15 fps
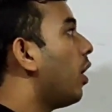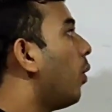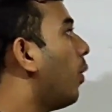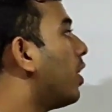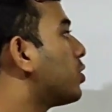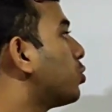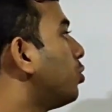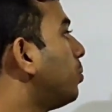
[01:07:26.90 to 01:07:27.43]

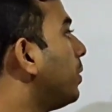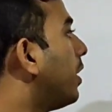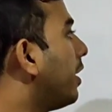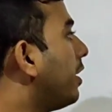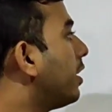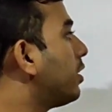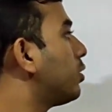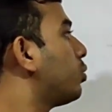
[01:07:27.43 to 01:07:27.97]
What should be
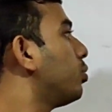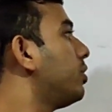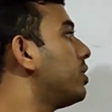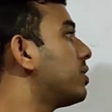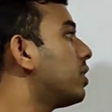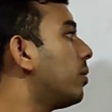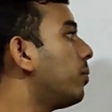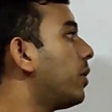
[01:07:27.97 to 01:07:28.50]
added to
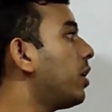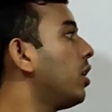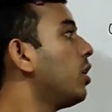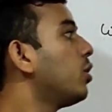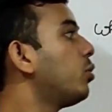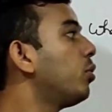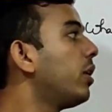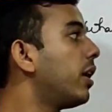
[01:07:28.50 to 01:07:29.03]
this number
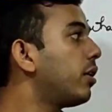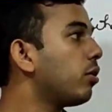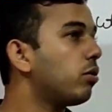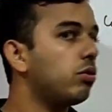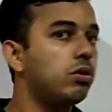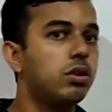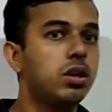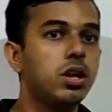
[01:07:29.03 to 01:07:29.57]
to get
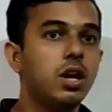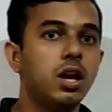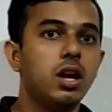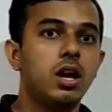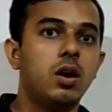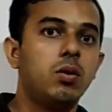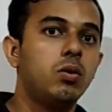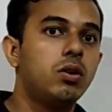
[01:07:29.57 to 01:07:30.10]
auto?
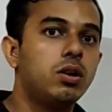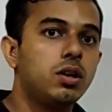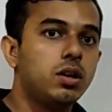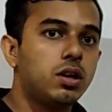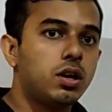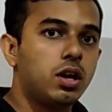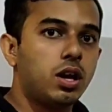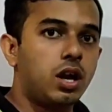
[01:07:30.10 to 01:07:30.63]
Now
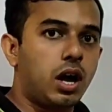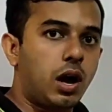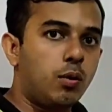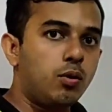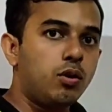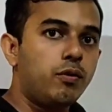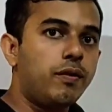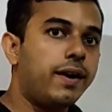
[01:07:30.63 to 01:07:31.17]
how
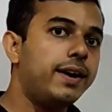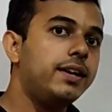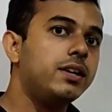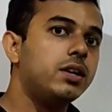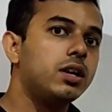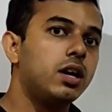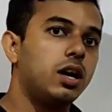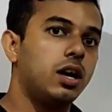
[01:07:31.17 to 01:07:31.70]
will you find?
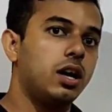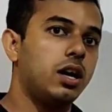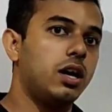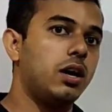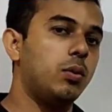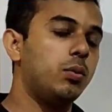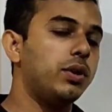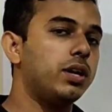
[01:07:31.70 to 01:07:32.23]

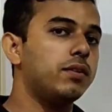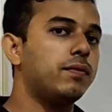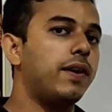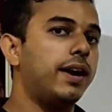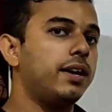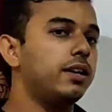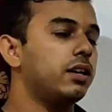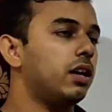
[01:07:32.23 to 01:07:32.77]
We
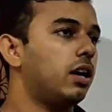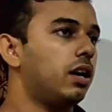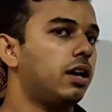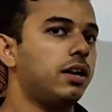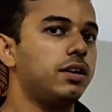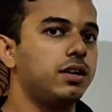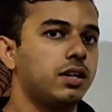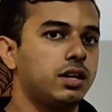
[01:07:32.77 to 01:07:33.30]

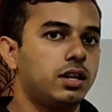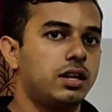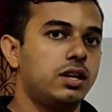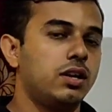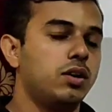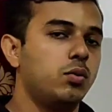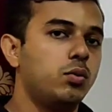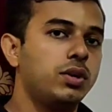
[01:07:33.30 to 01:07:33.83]

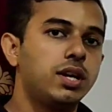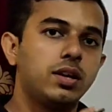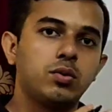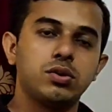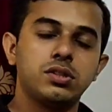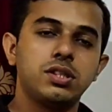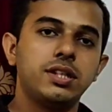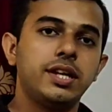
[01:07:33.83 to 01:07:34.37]
can
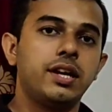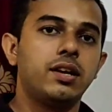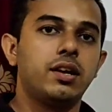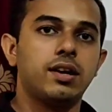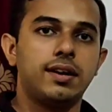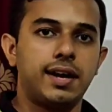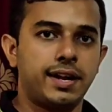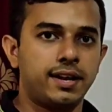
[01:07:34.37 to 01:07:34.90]
consider
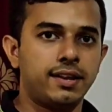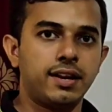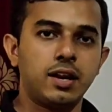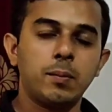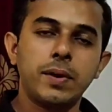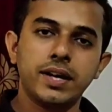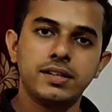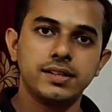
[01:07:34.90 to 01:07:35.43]
another
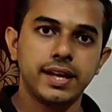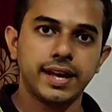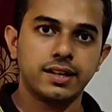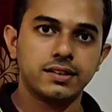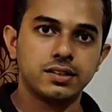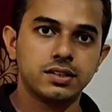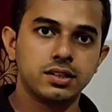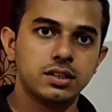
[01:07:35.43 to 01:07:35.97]
number as
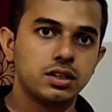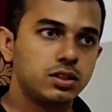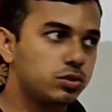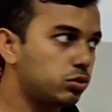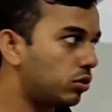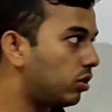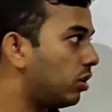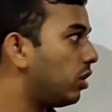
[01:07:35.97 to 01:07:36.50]
x.
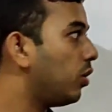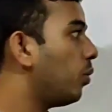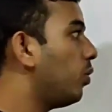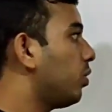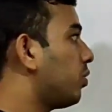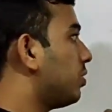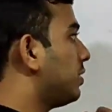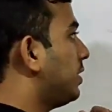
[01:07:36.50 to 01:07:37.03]
So
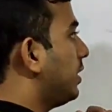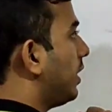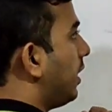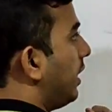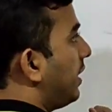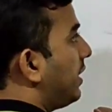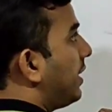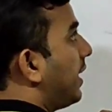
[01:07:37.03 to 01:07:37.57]
we'll consider,
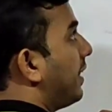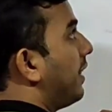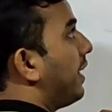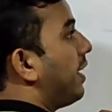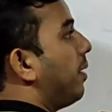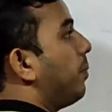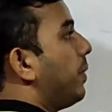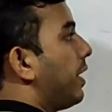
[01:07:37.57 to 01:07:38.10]
let the other
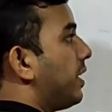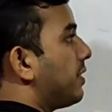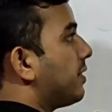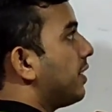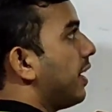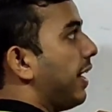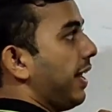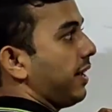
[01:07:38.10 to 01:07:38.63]
number as
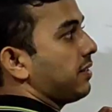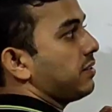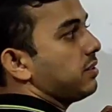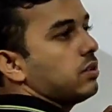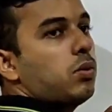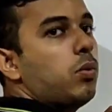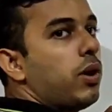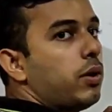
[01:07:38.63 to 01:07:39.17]
x,
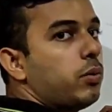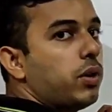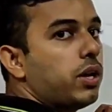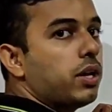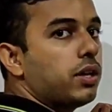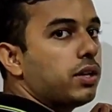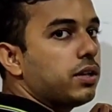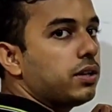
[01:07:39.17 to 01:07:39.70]
one way.
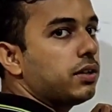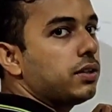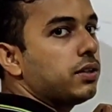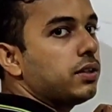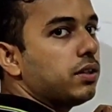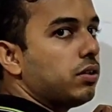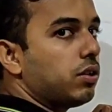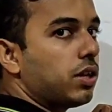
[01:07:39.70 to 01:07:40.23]

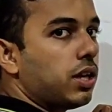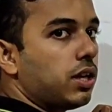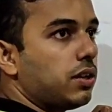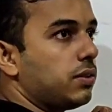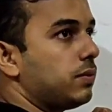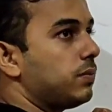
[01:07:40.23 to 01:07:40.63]
Okay.